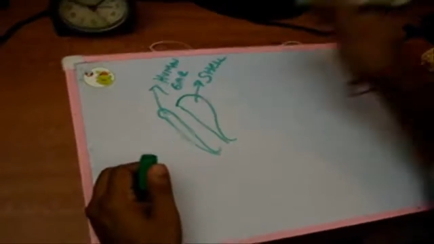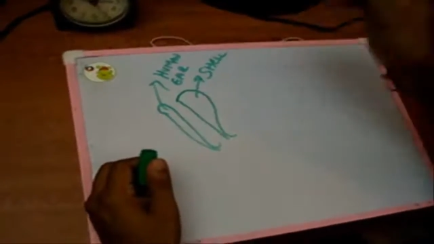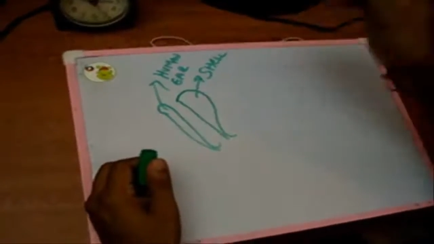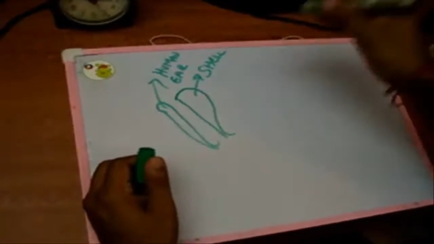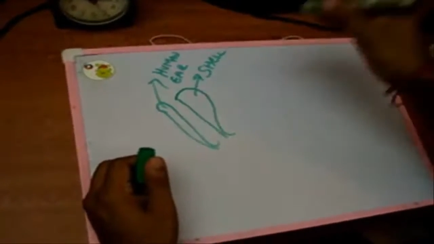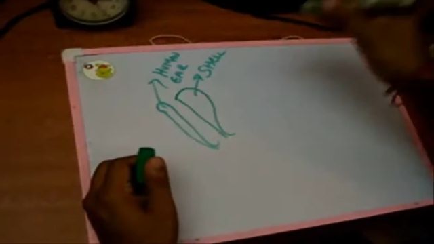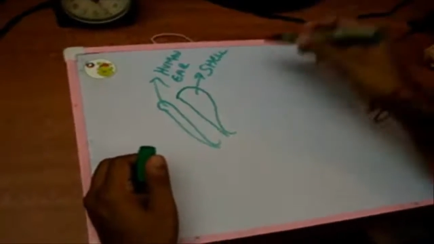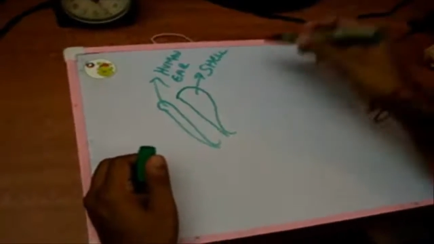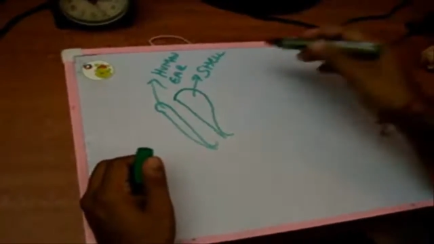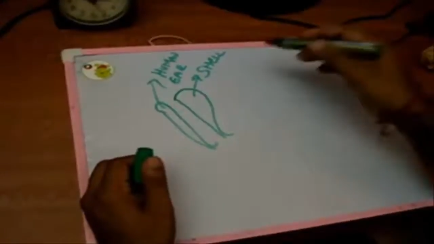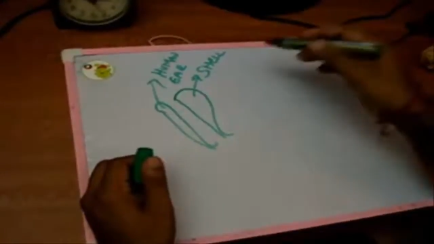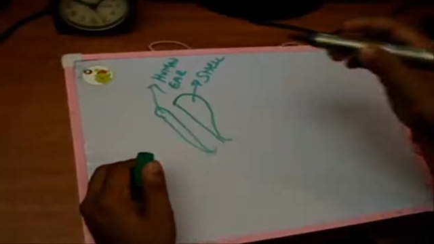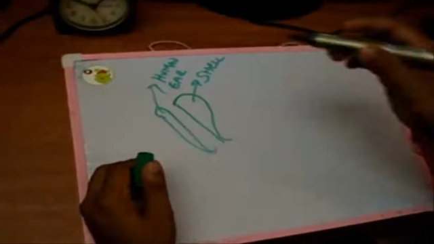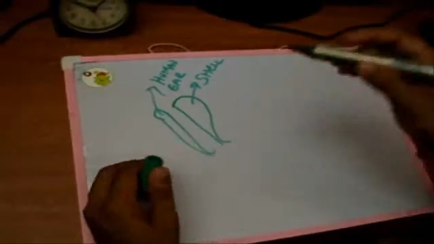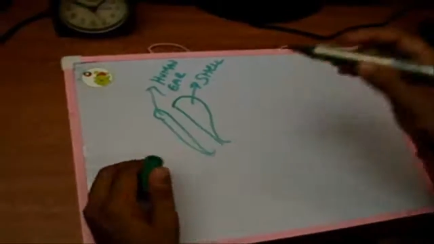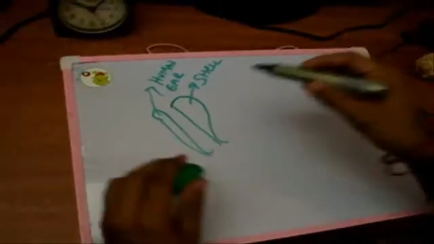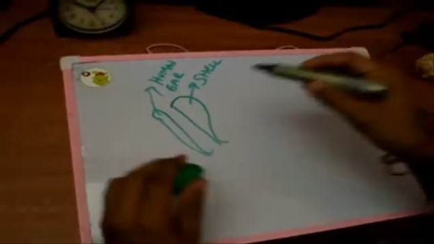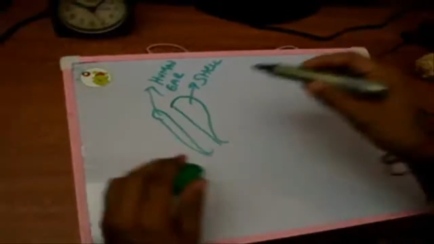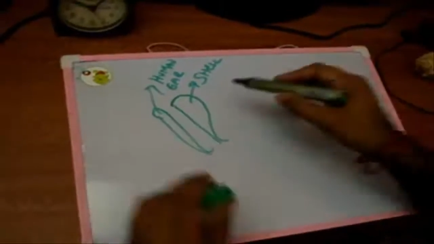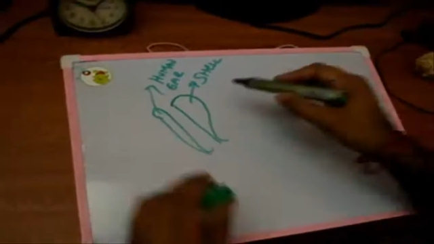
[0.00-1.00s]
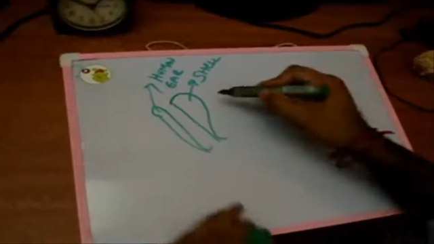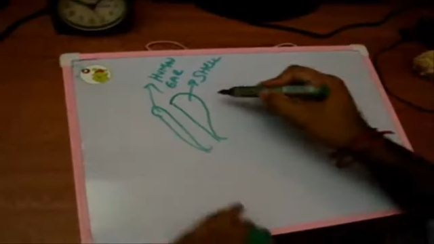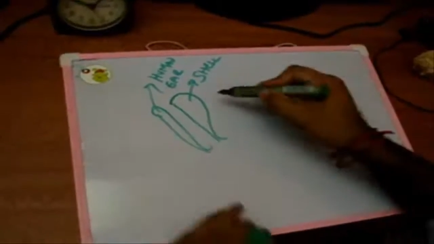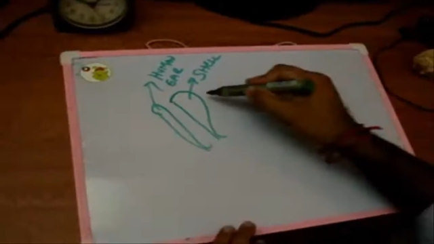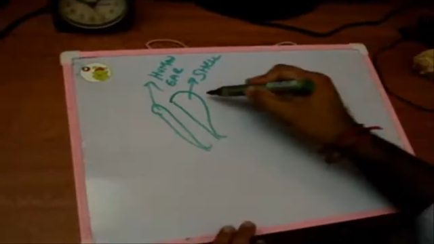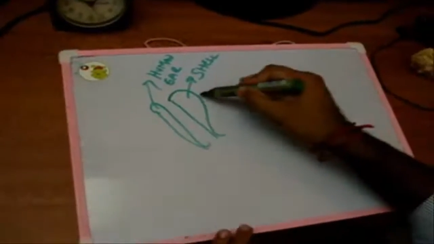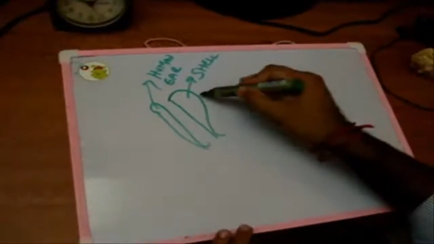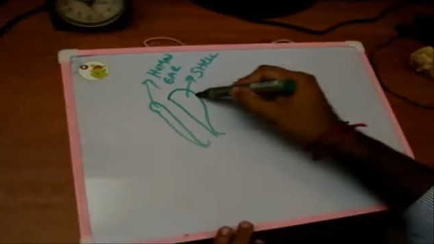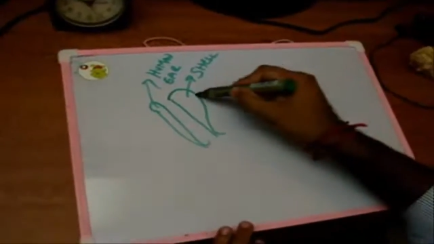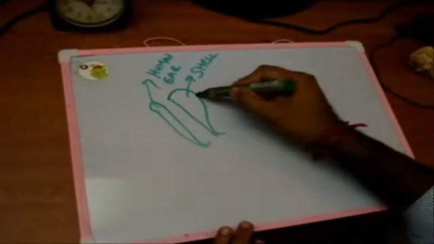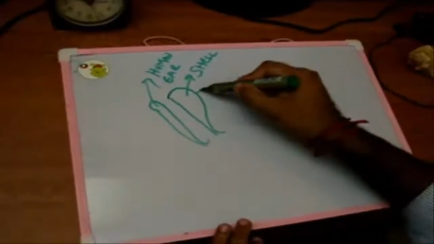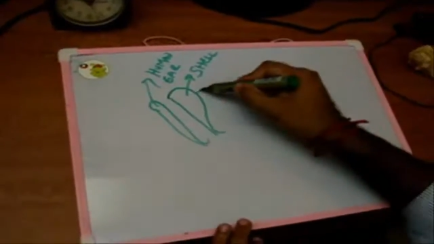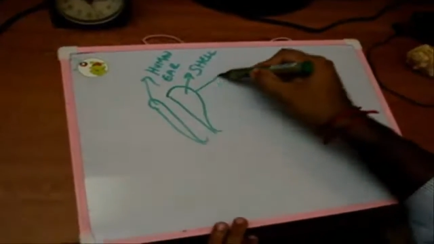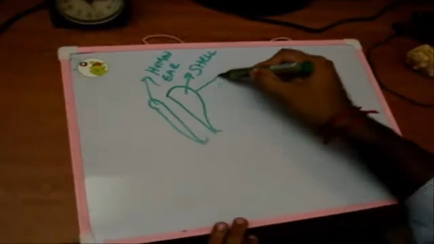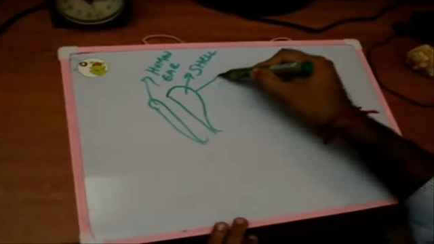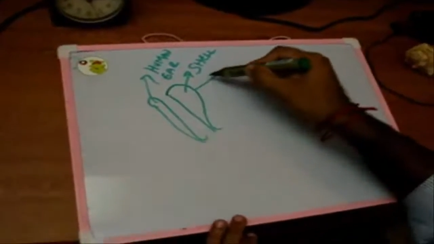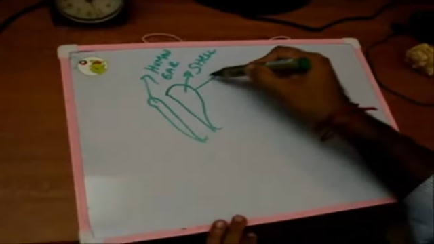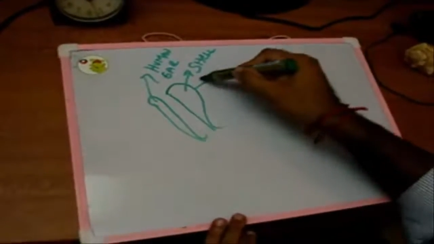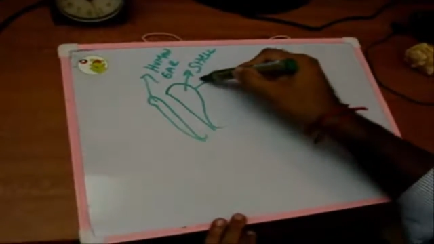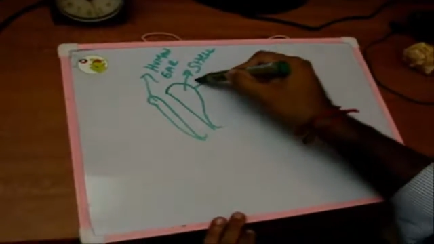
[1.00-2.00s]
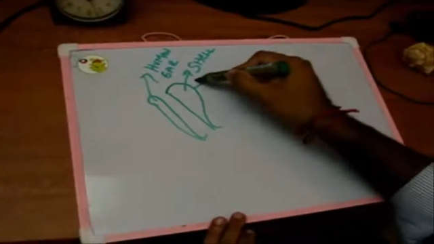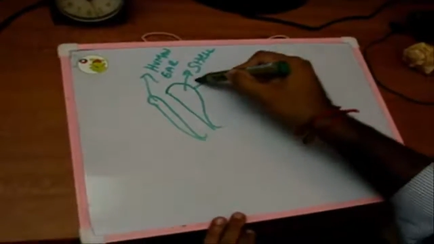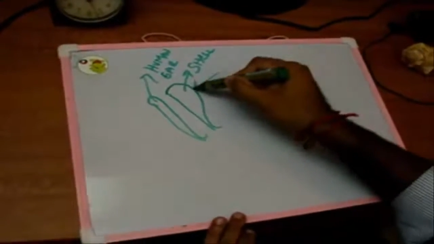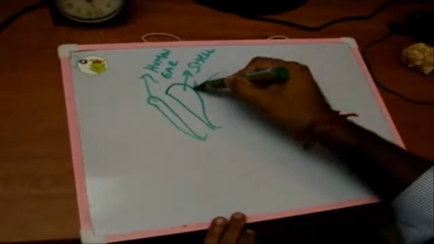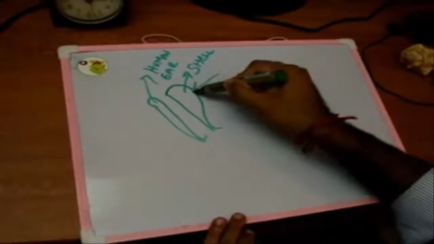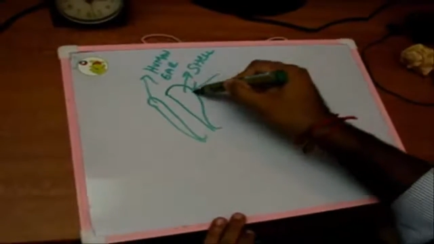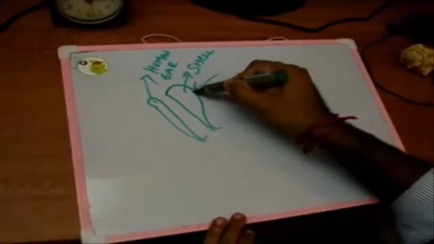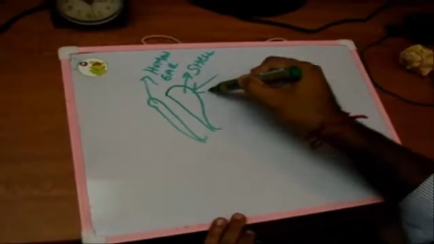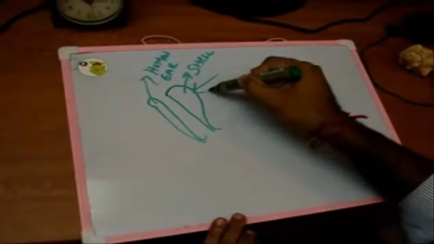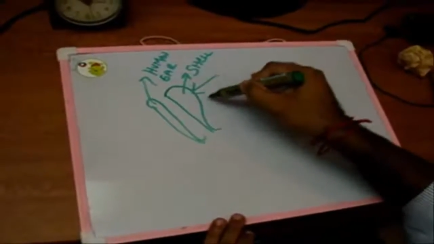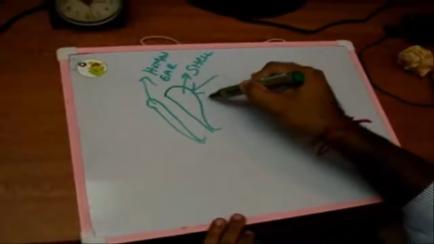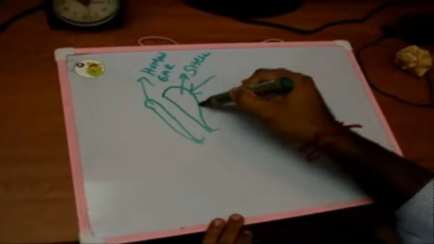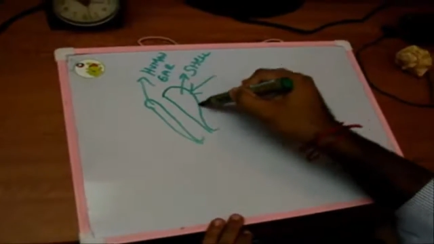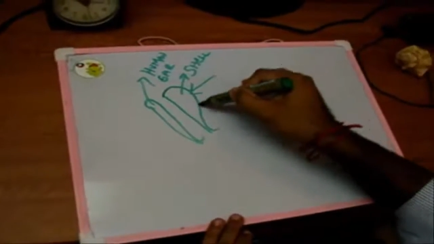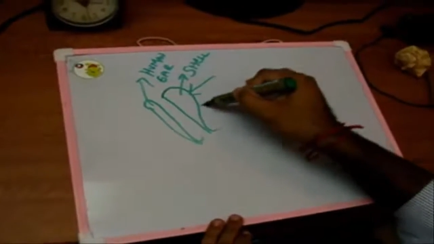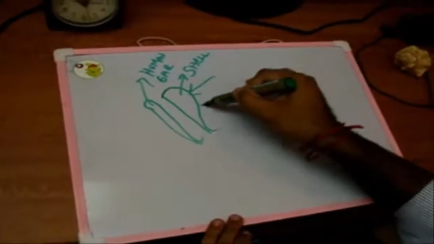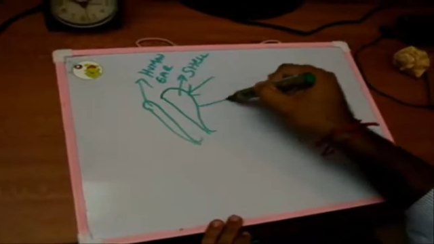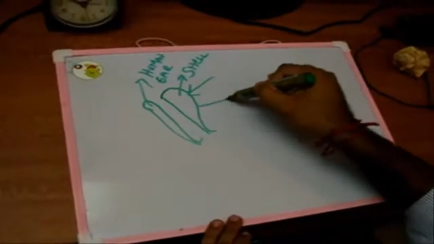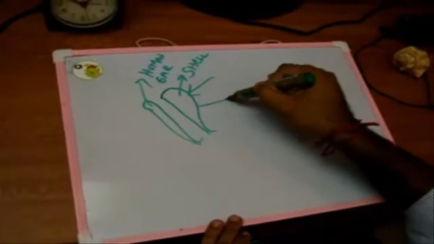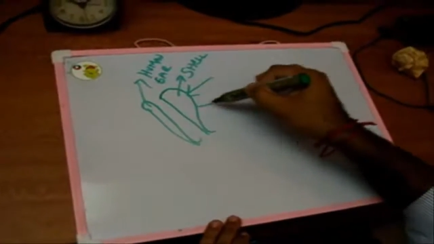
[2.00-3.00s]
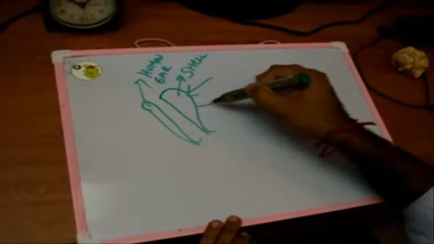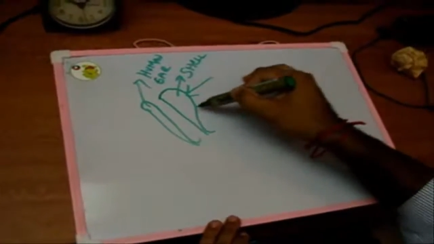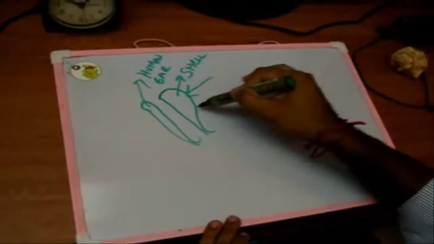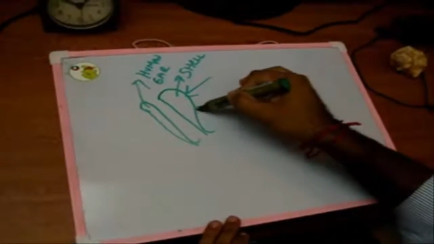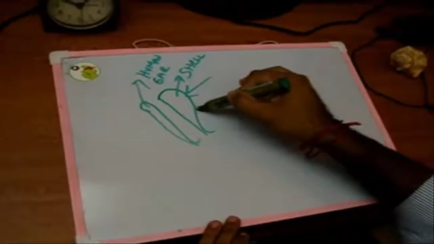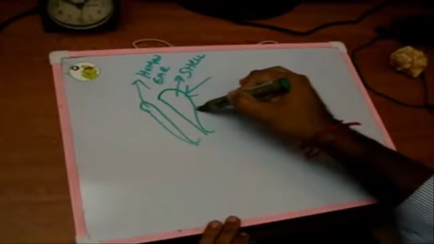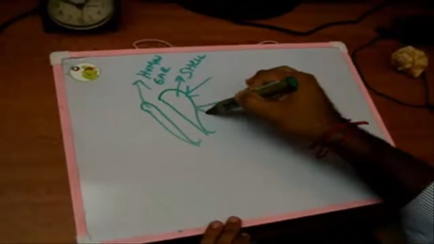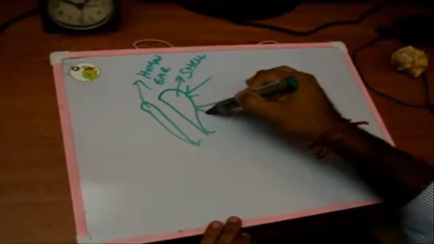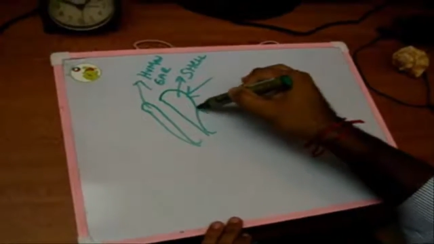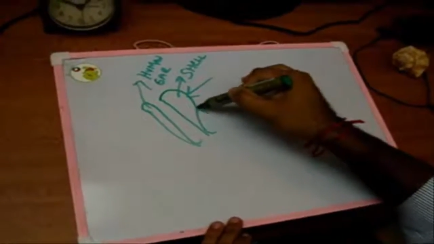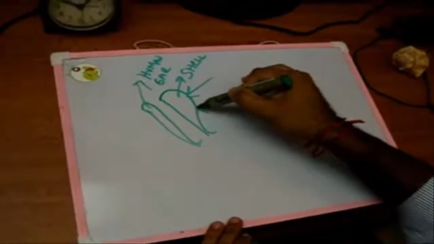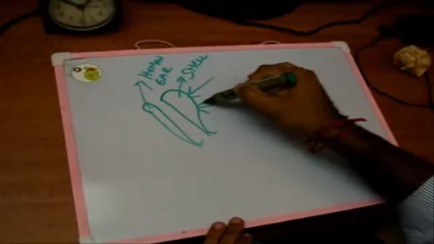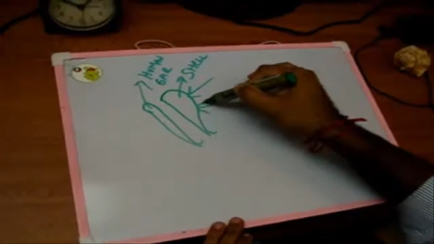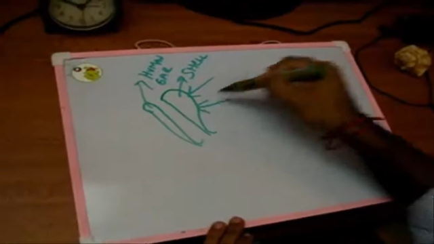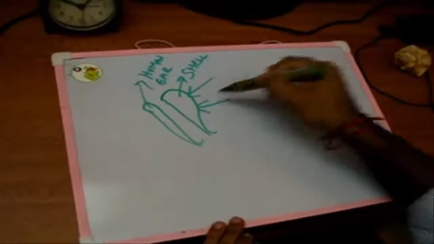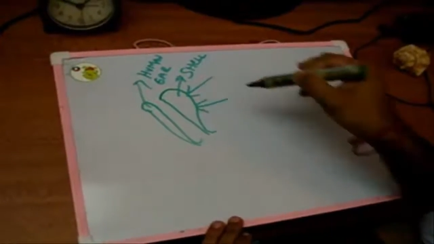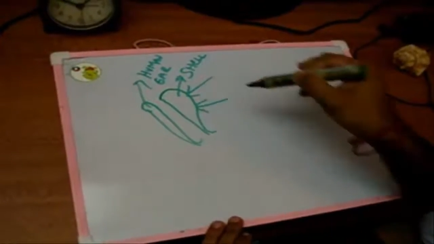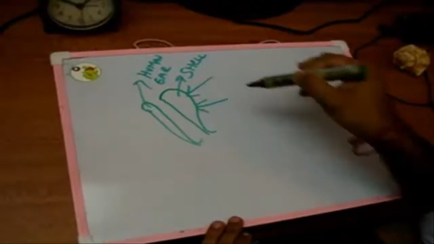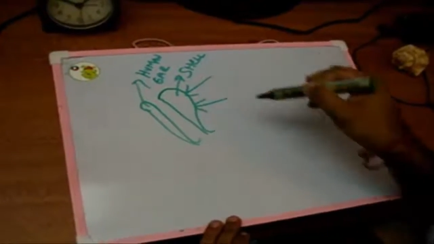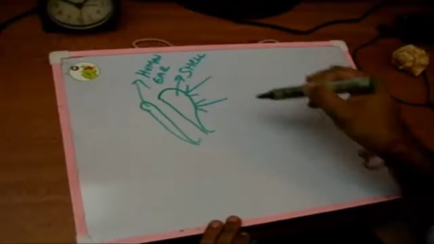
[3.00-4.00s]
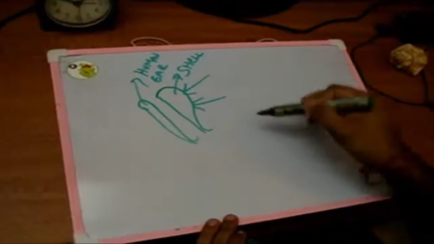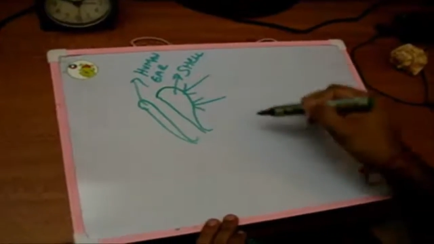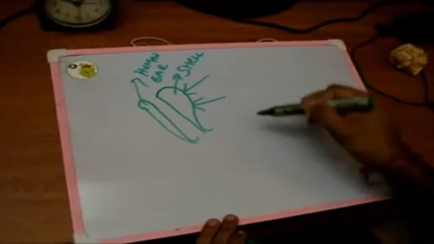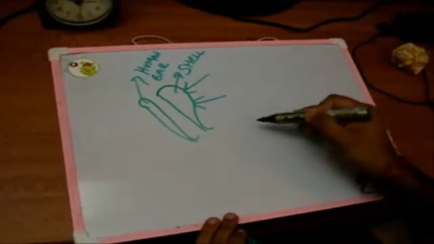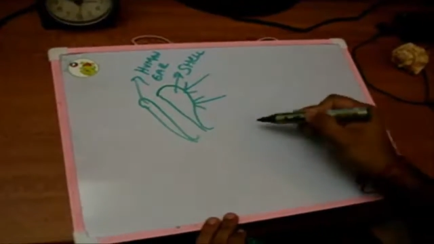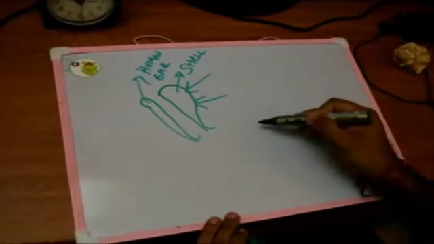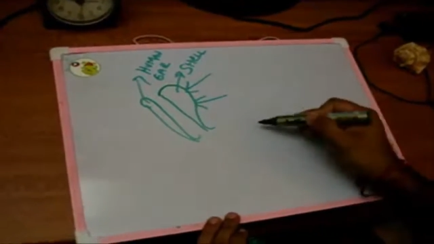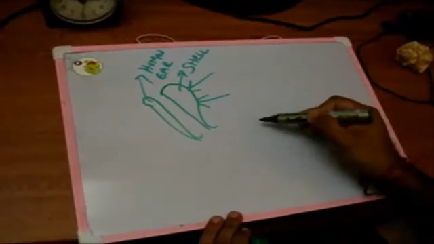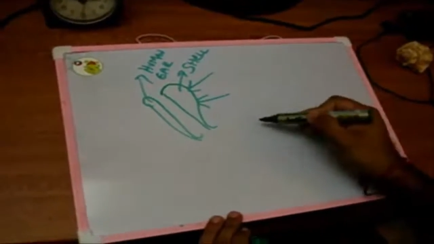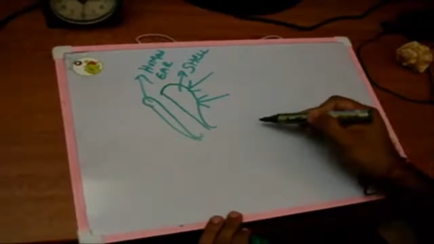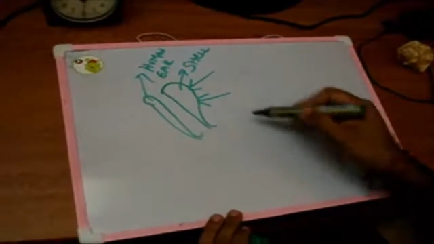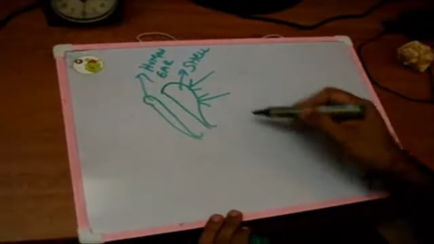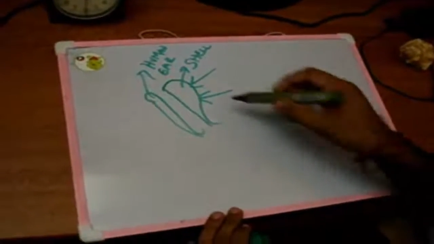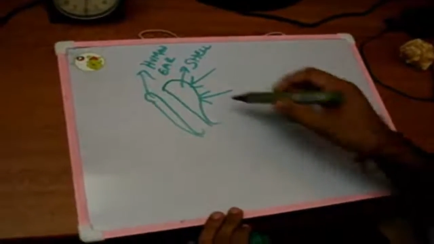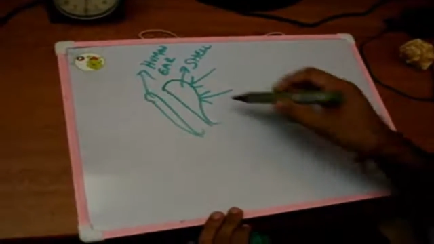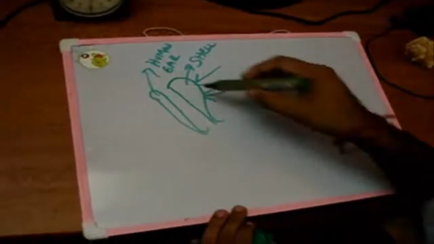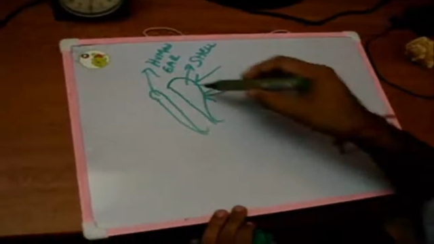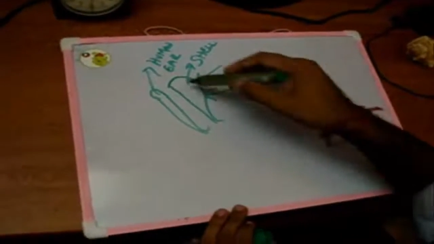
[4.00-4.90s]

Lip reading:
(no speaker visible)